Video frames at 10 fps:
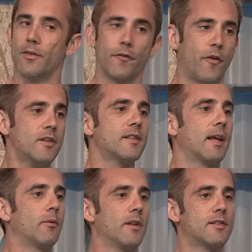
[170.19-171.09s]
the first
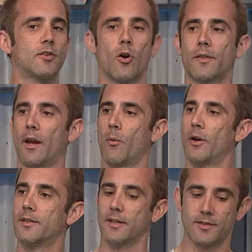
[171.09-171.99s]
thing with this talk that I
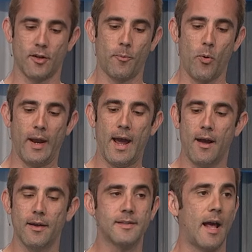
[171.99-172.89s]
wanted to sort of point
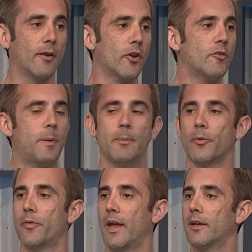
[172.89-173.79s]
out is that a lot of
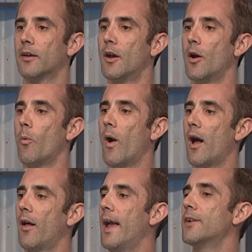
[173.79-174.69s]
people think,
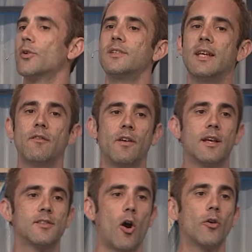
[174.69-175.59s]
well, Android
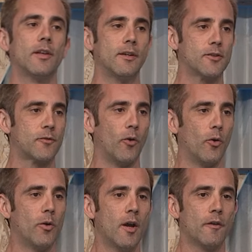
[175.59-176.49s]
TV is only
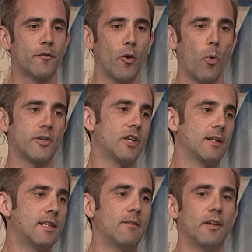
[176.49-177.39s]
useful for
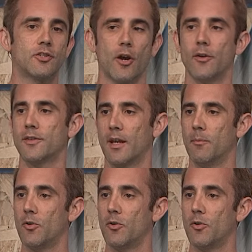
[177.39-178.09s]
watching TV shows and